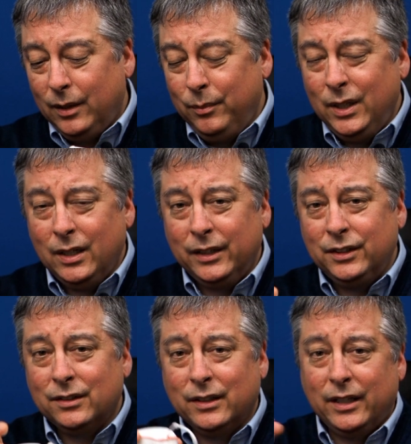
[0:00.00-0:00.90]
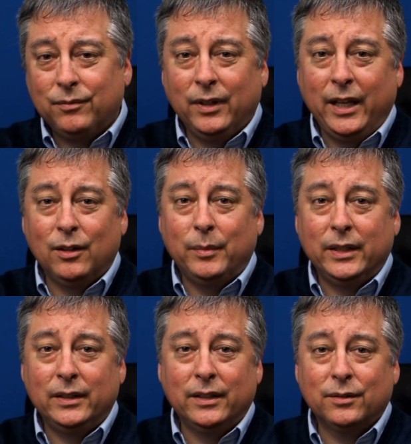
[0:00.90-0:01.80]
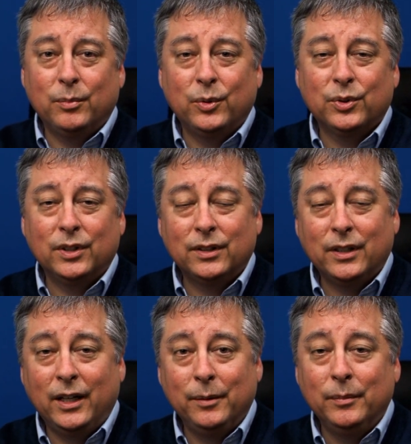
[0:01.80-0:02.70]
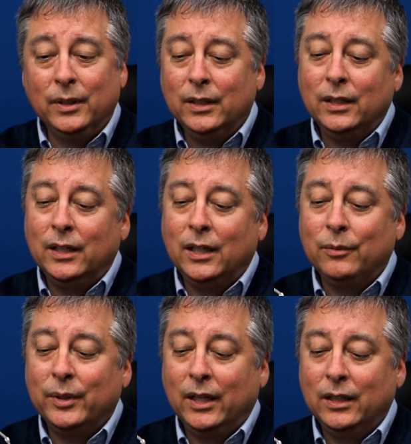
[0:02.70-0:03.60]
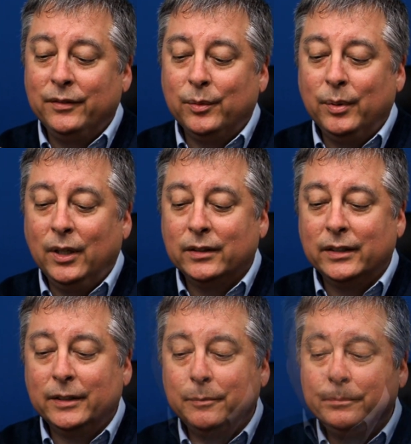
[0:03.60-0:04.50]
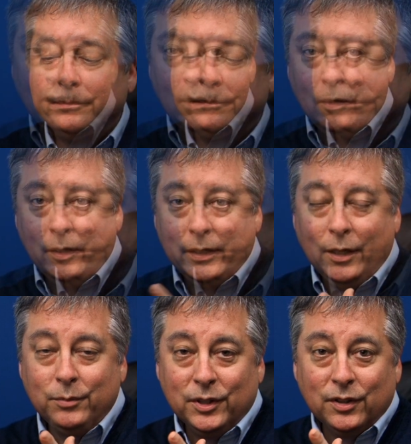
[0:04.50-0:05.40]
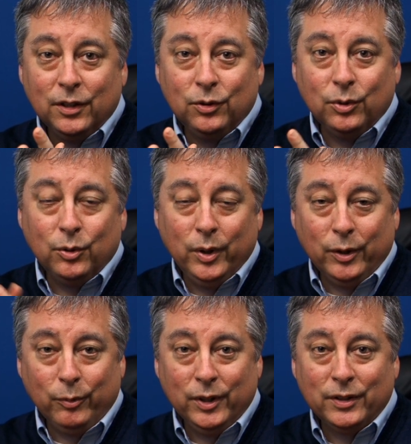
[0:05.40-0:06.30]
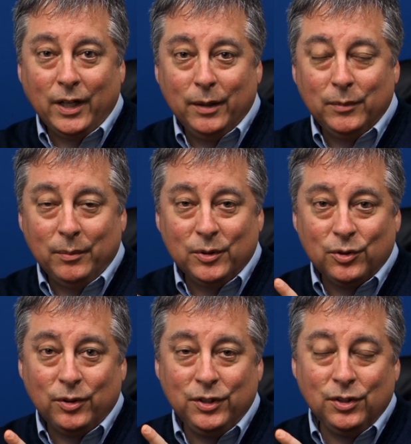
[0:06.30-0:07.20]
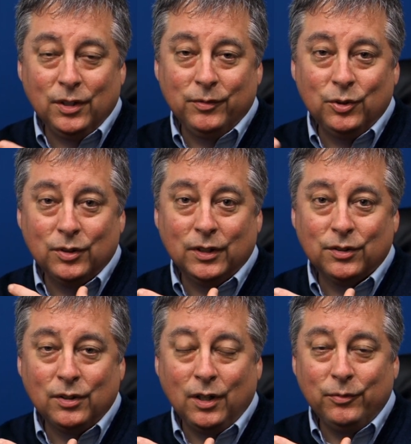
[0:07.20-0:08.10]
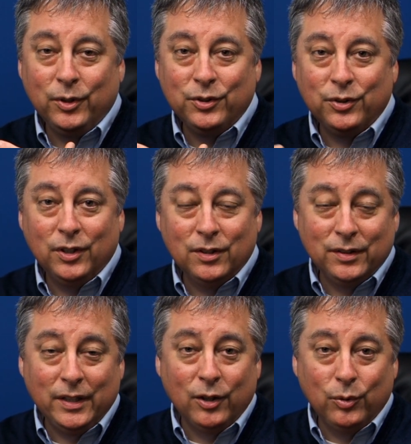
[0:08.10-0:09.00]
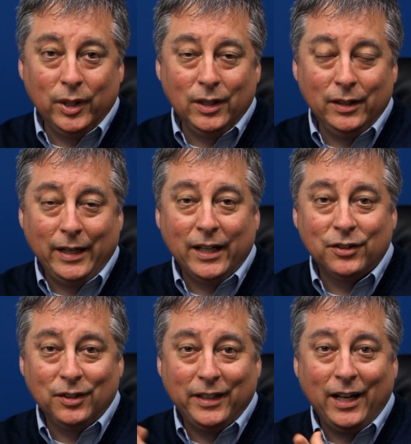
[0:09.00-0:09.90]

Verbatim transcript: me, I just lay it flat on my desk most of the time. uh, when I leave it plugged in. All right, now I'm just going to do a quick real-time demonstration of using the software so you can see how quickly it actually